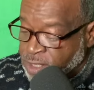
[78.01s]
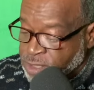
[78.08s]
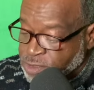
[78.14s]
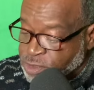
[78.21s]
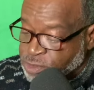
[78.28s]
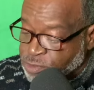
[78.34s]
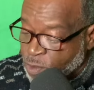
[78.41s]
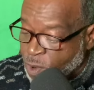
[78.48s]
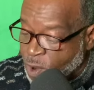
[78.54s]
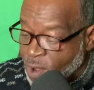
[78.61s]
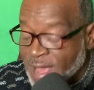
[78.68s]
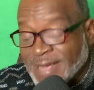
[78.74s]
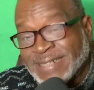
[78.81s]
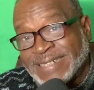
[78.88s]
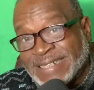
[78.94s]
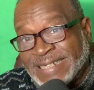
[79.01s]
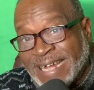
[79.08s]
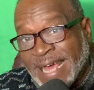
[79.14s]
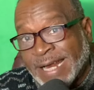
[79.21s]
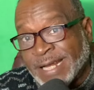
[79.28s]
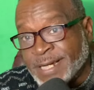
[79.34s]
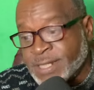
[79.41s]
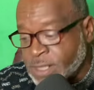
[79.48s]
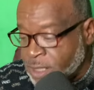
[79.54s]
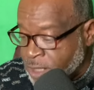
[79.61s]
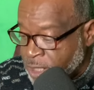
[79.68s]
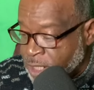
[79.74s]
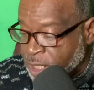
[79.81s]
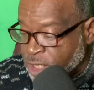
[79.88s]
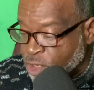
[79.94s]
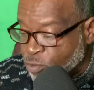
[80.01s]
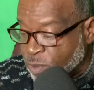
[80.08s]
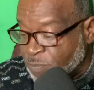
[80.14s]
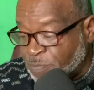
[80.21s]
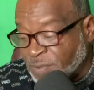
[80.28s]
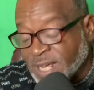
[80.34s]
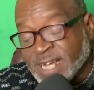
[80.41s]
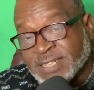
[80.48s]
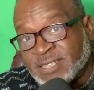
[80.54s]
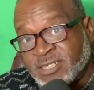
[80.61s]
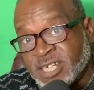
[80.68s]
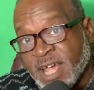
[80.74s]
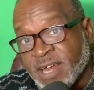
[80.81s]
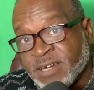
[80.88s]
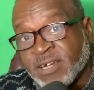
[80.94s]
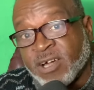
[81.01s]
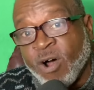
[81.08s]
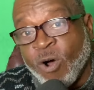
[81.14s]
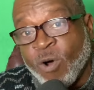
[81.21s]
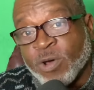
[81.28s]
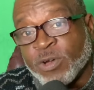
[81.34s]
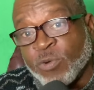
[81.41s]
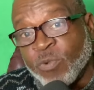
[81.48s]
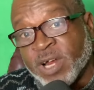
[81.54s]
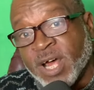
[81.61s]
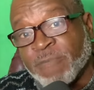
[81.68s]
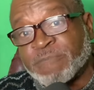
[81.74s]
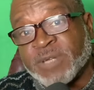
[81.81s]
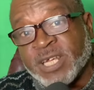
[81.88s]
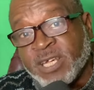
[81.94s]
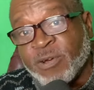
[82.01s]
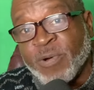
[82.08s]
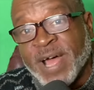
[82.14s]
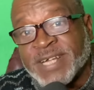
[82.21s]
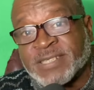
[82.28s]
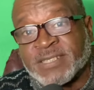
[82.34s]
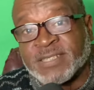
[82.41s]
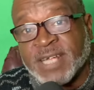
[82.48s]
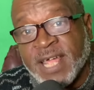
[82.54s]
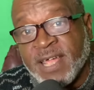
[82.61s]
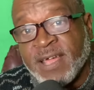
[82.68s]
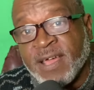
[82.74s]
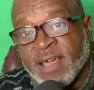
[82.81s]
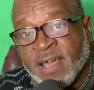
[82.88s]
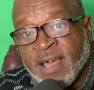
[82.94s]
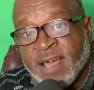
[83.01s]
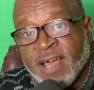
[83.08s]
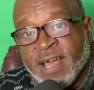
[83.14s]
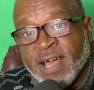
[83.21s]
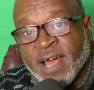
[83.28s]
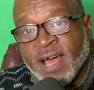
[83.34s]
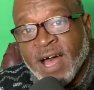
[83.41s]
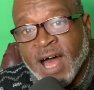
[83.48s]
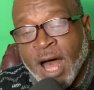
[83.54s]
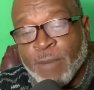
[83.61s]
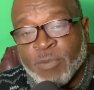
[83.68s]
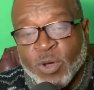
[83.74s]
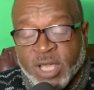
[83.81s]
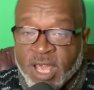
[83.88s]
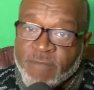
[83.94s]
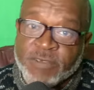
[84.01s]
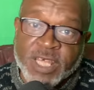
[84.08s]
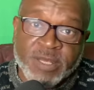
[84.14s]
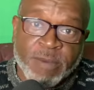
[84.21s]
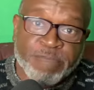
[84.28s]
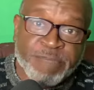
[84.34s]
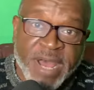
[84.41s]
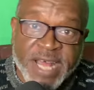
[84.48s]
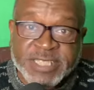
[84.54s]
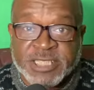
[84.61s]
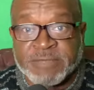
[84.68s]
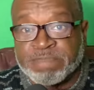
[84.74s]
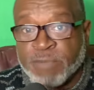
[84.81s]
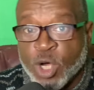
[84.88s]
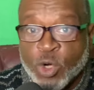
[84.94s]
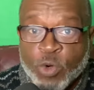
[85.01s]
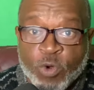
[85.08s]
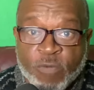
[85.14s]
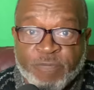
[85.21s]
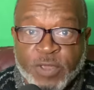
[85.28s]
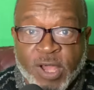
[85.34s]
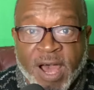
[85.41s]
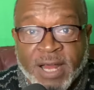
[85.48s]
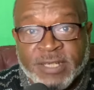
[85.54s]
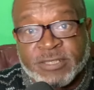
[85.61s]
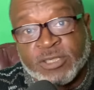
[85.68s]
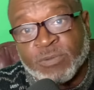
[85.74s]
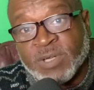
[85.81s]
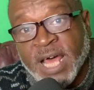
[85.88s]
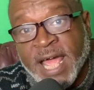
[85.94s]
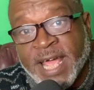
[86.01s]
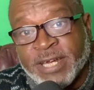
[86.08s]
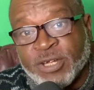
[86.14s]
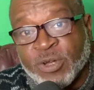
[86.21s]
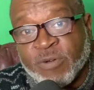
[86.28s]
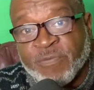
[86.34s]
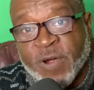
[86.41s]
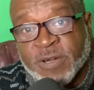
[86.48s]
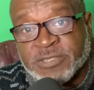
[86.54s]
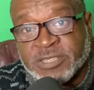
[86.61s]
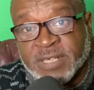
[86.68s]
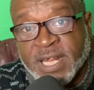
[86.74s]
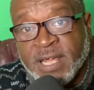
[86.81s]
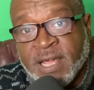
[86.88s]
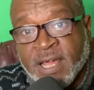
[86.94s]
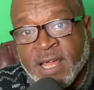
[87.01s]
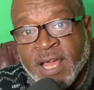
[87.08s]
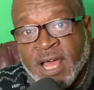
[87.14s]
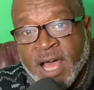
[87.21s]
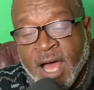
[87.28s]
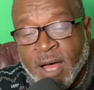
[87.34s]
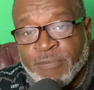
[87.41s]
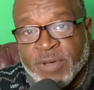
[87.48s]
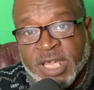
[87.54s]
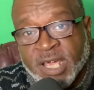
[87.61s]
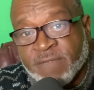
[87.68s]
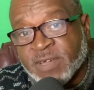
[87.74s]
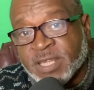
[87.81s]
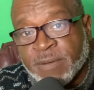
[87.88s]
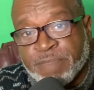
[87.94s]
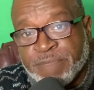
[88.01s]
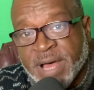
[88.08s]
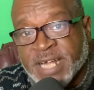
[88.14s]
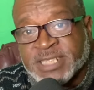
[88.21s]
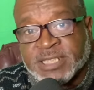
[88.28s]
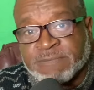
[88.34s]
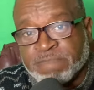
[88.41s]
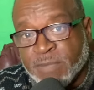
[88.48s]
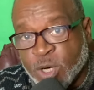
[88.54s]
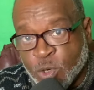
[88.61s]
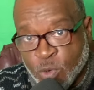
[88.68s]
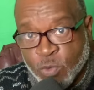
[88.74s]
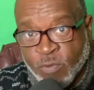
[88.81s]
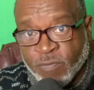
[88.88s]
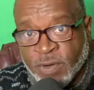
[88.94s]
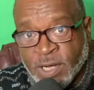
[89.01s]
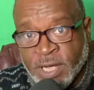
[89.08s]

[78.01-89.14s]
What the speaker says: Troy Dannen. You replaced Jen Cohen, who went up to USC. I'm going to give you the best move. You're out of Tulane University. I'm going to give you the best move